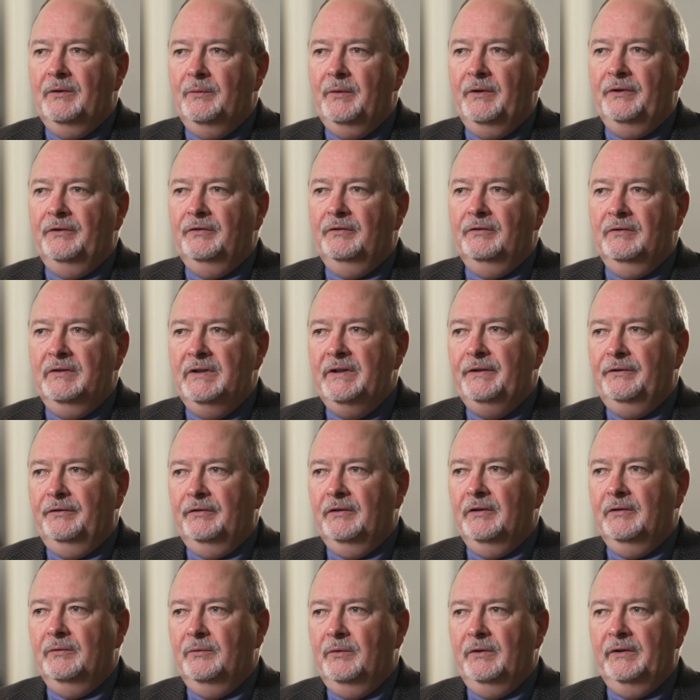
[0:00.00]
which
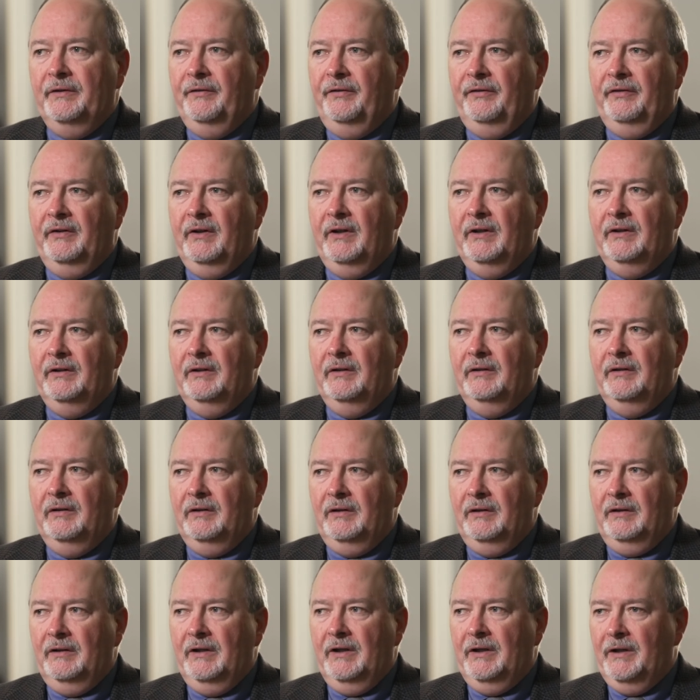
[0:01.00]
Nietzsche would have said,
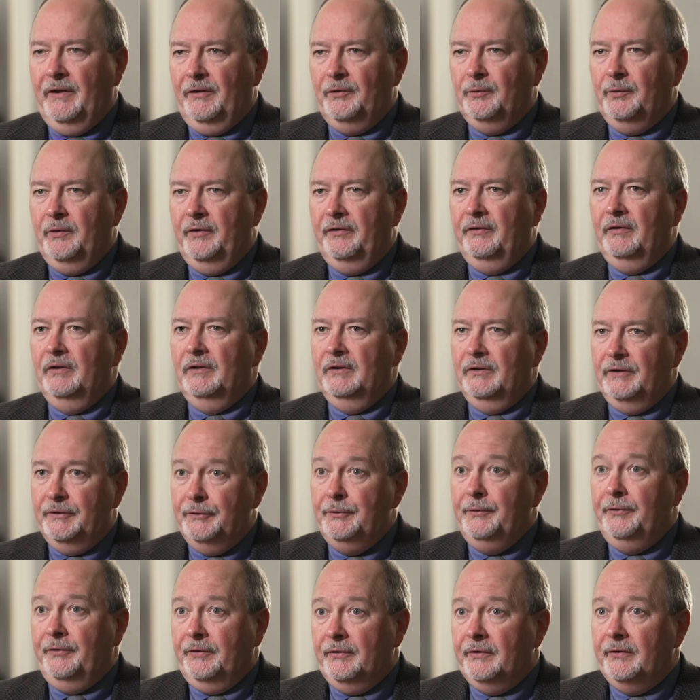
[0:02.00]
in other words,
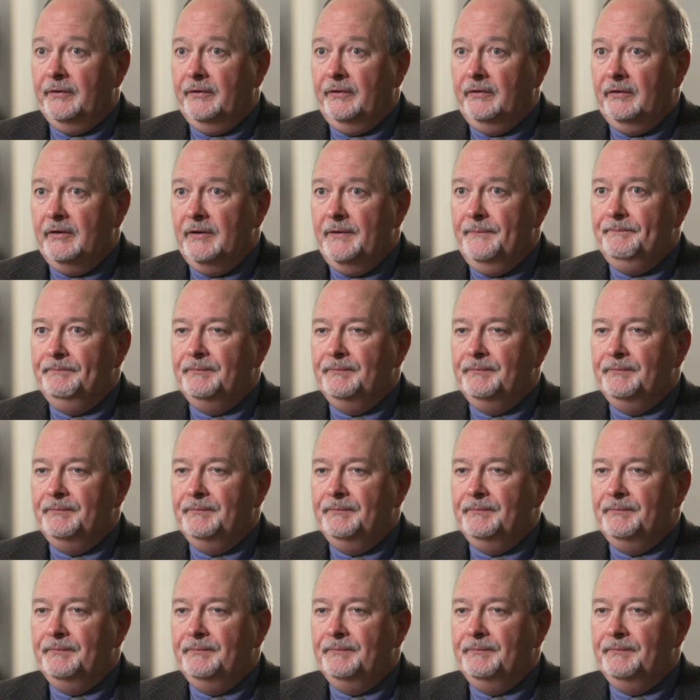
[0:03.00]
losers,